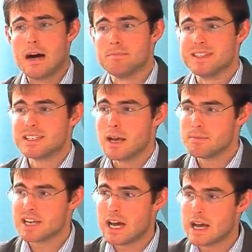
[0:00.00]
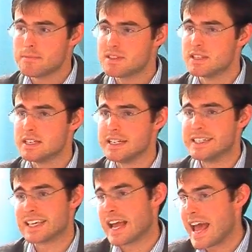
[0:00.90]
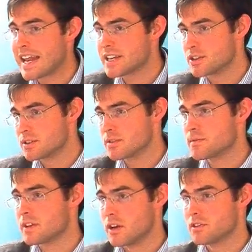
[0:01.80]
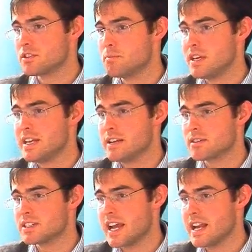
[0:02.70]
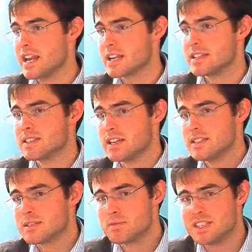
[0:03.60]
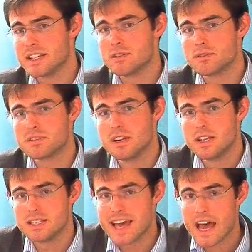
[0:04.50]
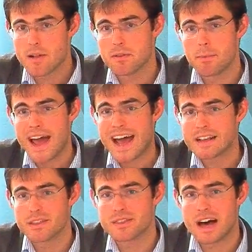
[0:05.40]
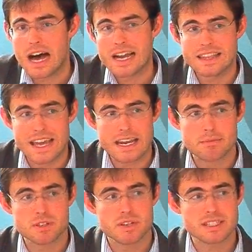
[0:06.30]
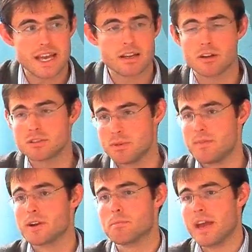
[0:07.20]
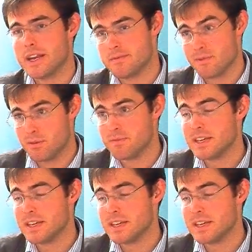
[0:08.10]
Sometimes the sciatic nerve can also be irritated and can send some signals down the back of the thigh and the hamstrings. That can also be very painful.